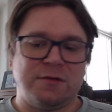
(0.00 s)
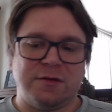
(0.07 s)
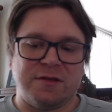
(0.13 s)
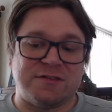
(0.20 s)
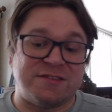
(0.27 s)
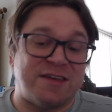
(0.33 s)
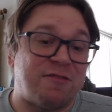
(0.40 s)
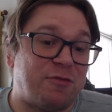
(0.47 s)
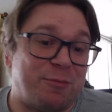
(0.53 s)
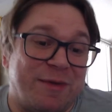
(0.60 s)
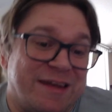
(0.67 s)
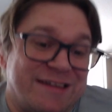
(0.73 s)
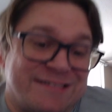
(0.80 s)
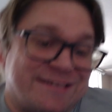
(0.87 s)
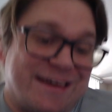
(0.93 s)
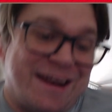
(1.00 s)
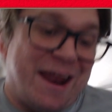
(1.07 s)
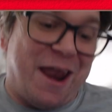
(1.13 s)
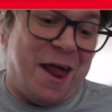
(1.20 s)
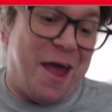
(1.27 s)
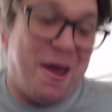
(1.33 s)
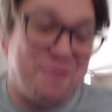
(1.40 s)
It's 7 minutes in.
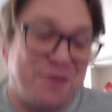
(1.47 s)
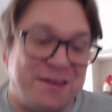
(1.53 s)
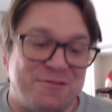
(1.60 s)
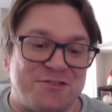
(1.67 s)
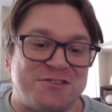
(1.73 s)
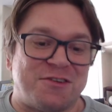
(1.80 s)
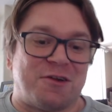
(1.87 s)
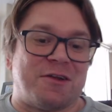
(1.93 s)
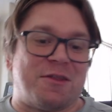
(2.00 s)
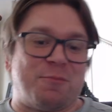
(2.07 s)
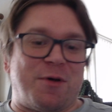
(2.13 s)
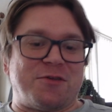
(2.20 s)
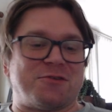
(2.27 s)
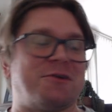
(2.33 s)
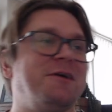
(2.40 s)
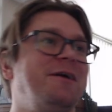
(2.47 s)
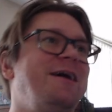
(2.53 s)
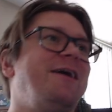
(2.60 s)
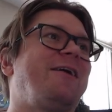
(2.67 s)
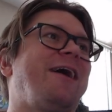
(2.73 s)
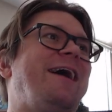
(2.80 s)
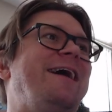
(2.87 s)
I haven't even started the puzzle. Okay.